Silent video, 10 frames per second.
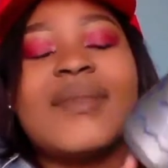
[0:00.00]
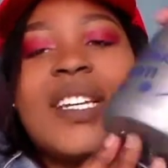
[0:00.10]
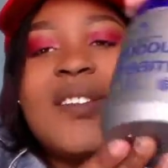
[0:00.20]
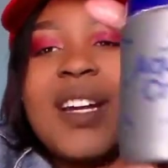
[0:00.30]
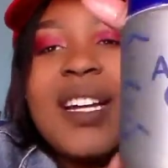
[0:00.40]

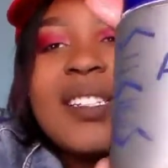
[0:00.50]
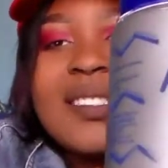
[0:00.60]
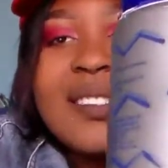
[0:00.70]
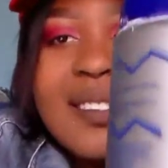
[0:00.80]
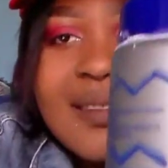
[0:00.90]
Can you guys
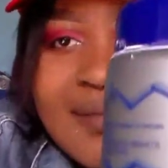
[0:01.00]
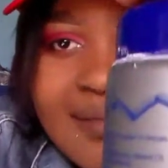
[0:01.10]
see?